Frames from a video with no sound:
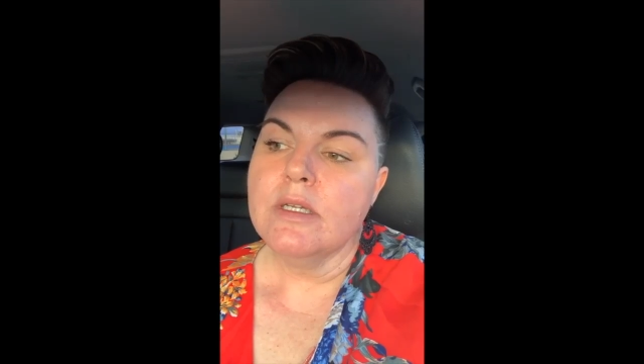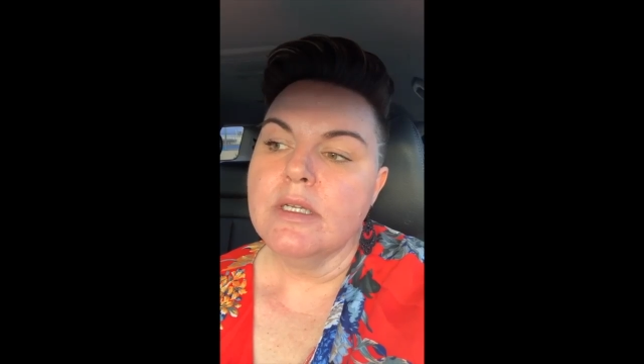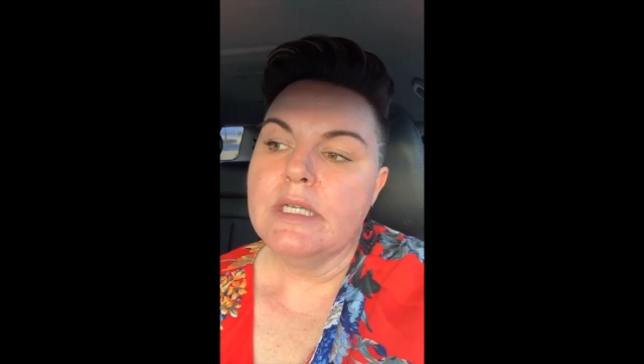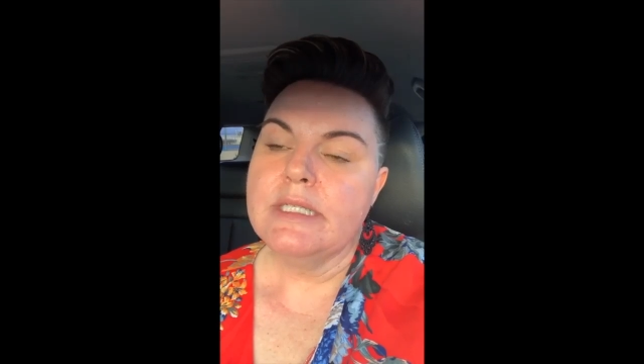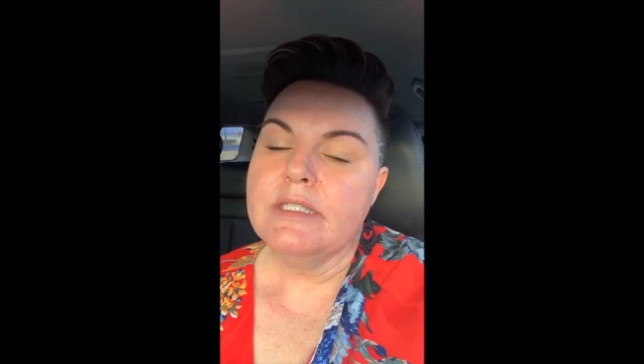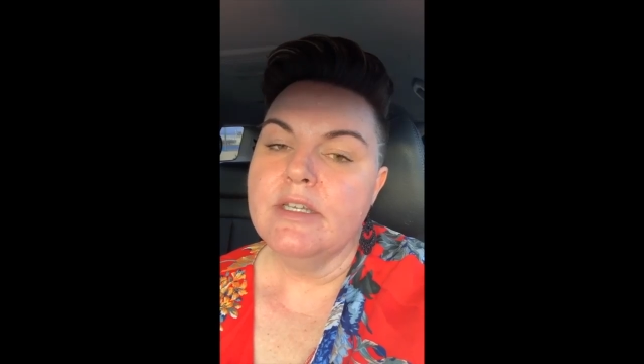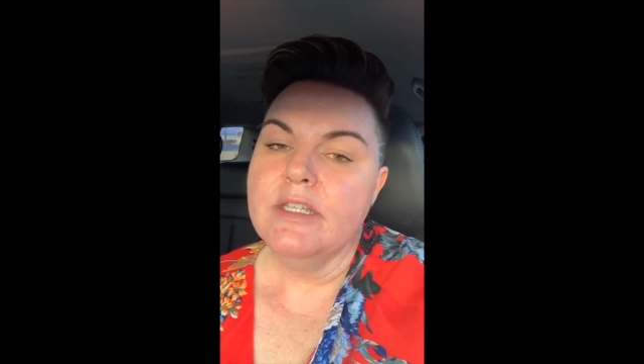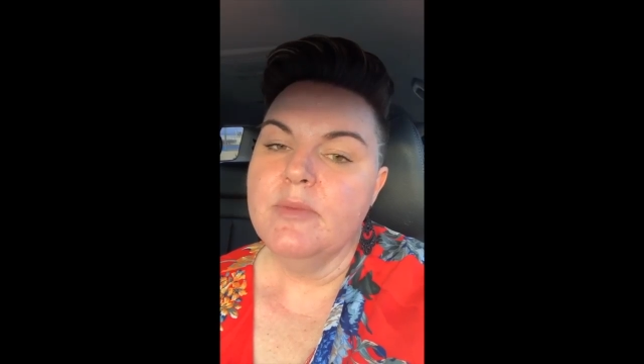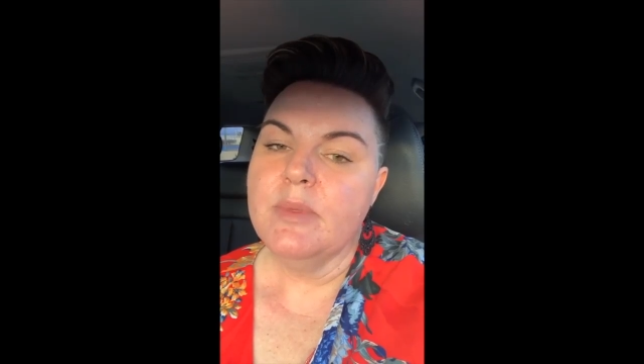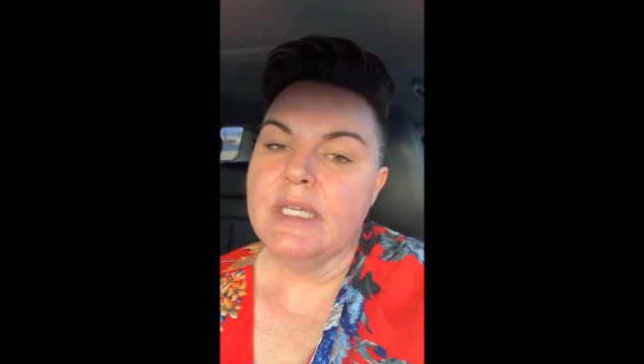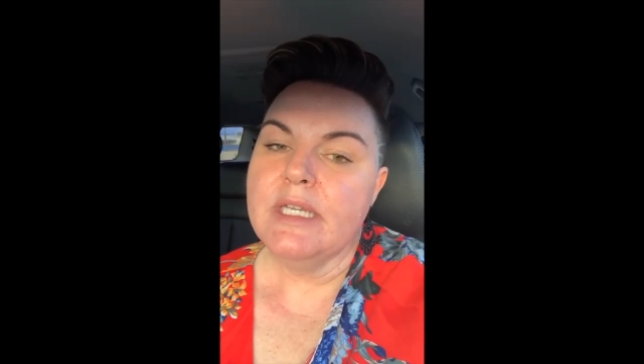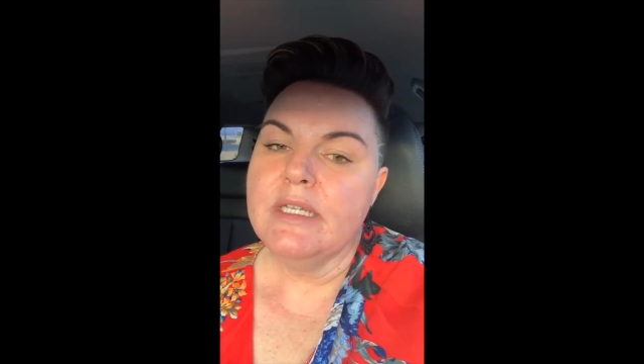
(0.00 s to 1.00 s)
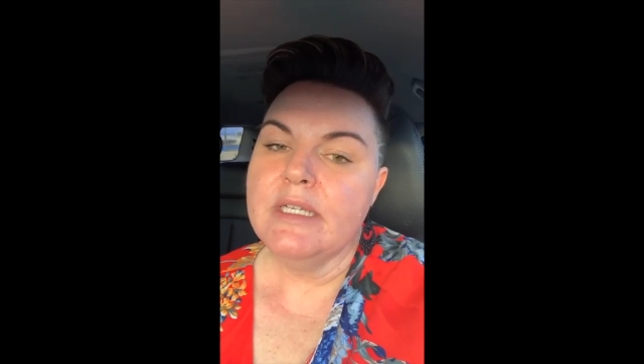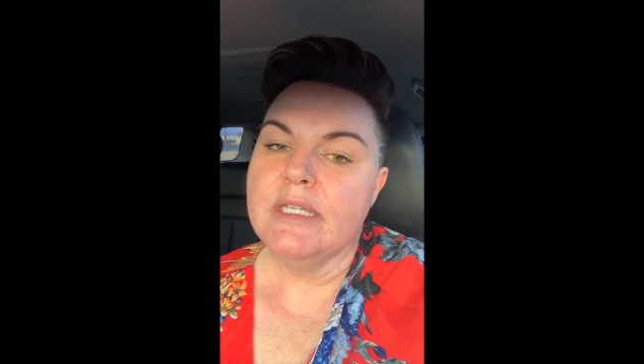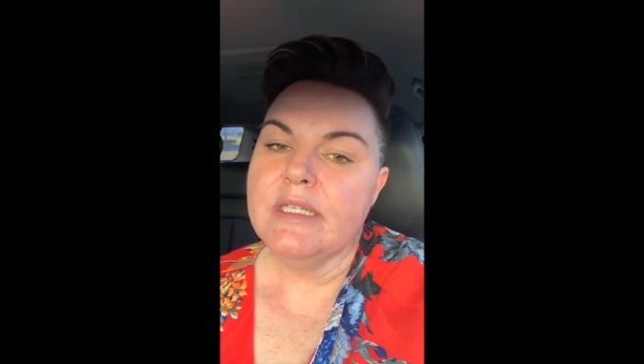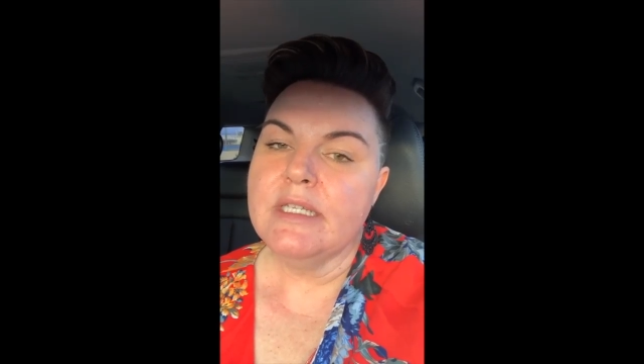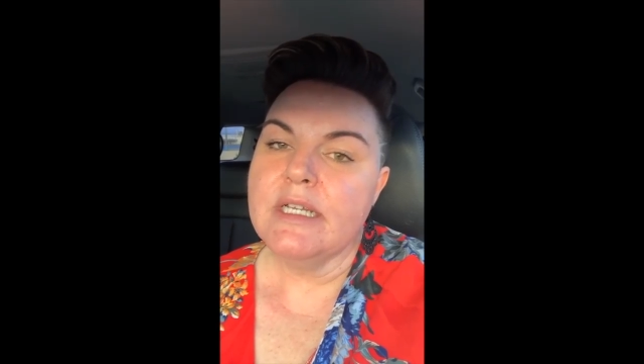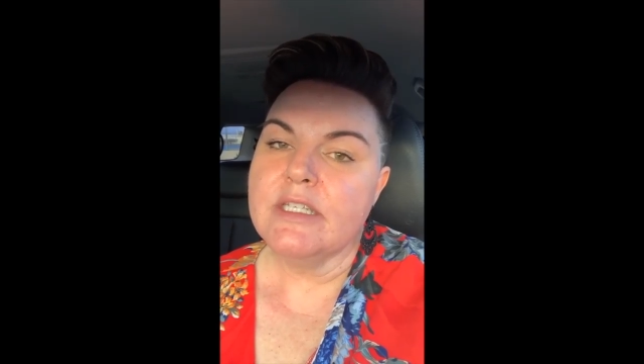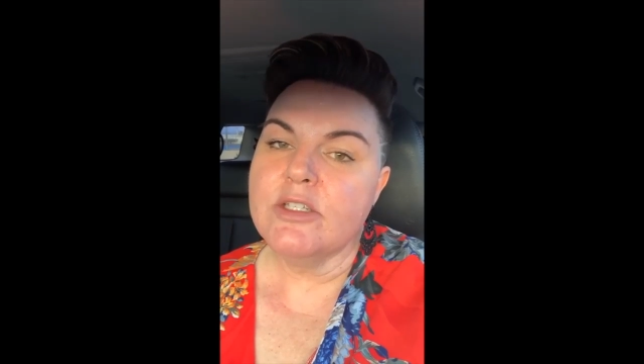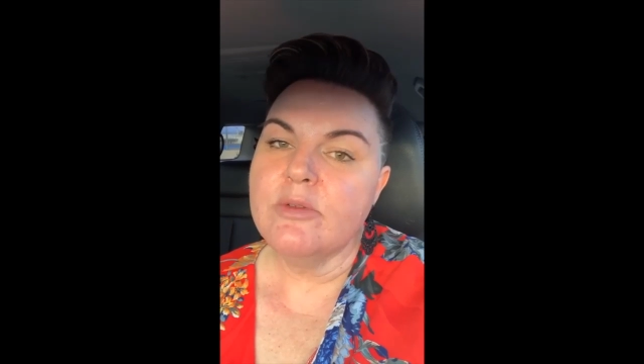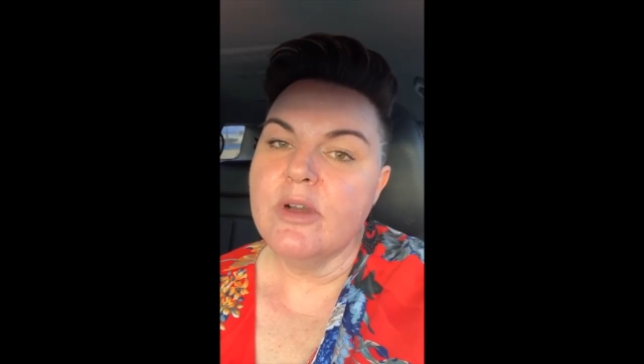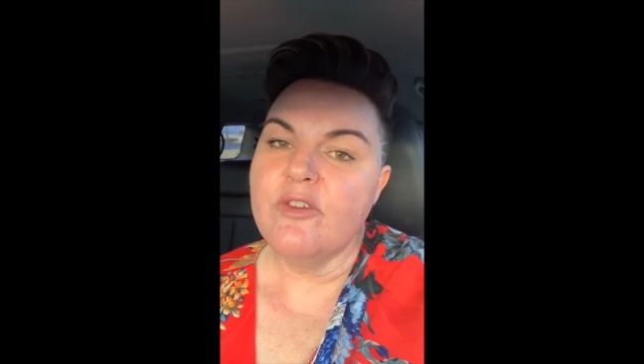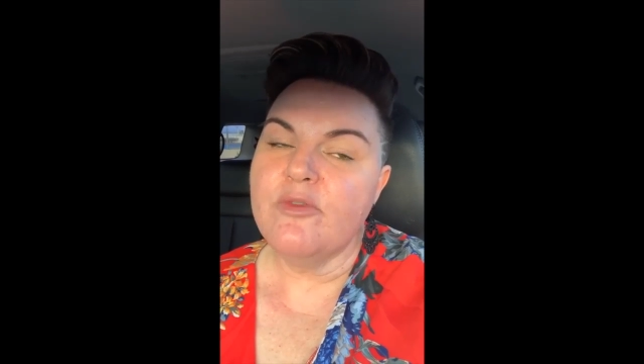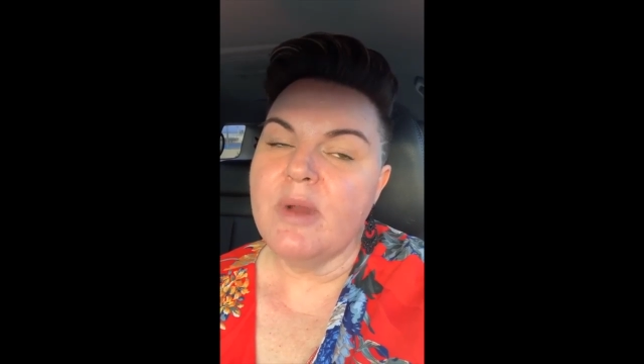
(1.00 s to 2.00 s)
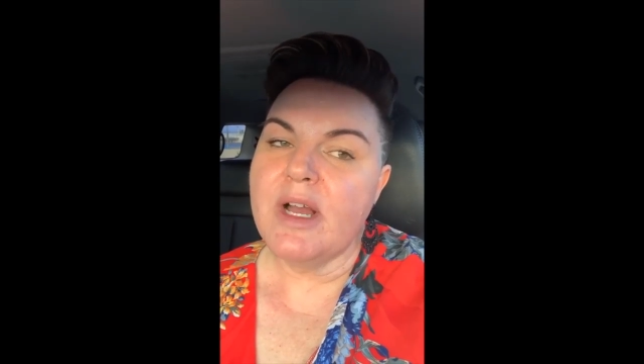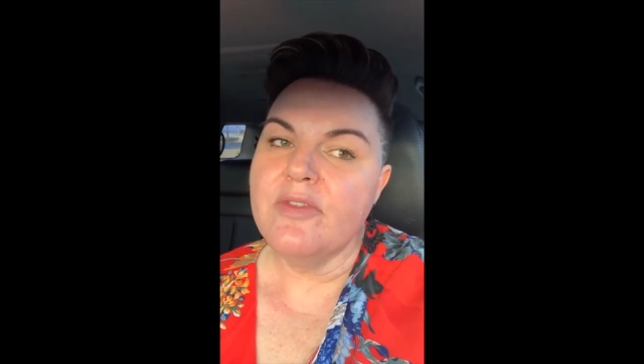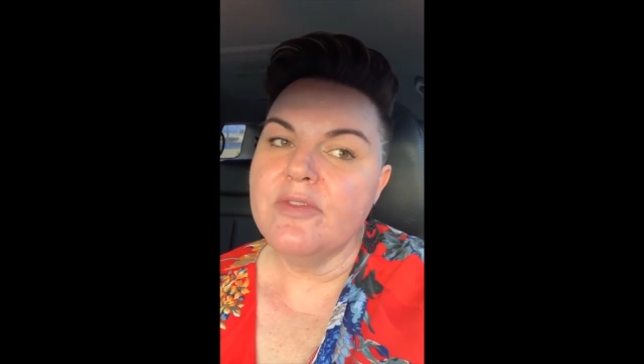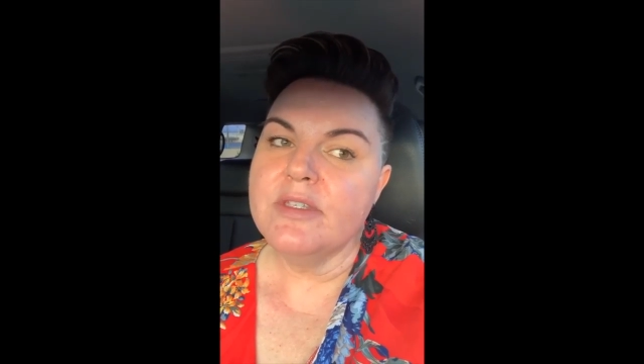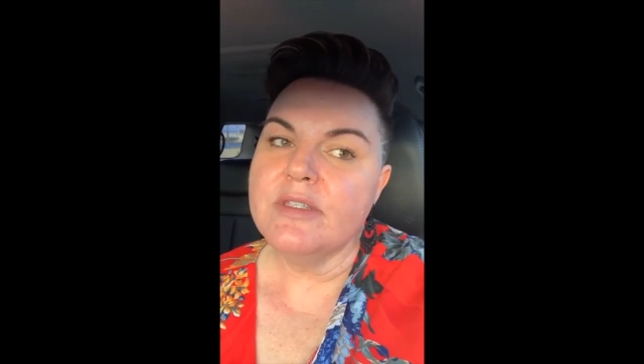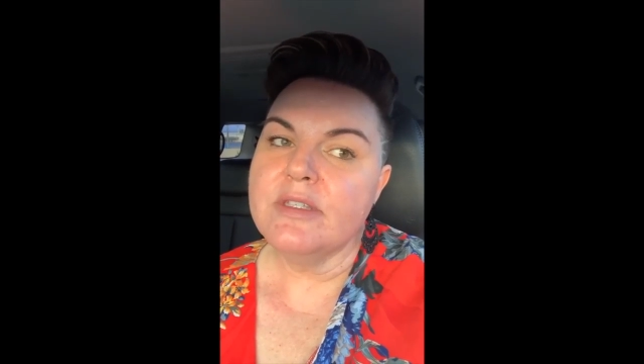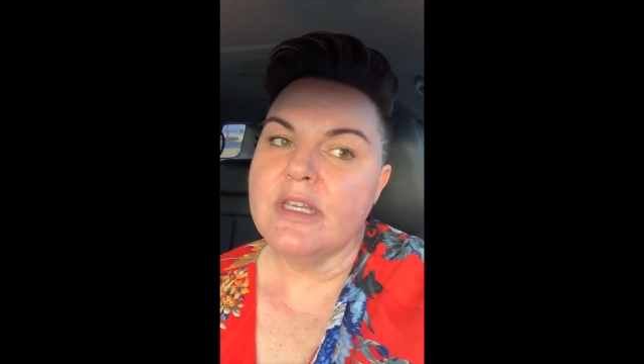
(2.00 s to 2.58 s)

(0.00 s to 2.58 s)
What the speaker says: It's only been in the last 12 months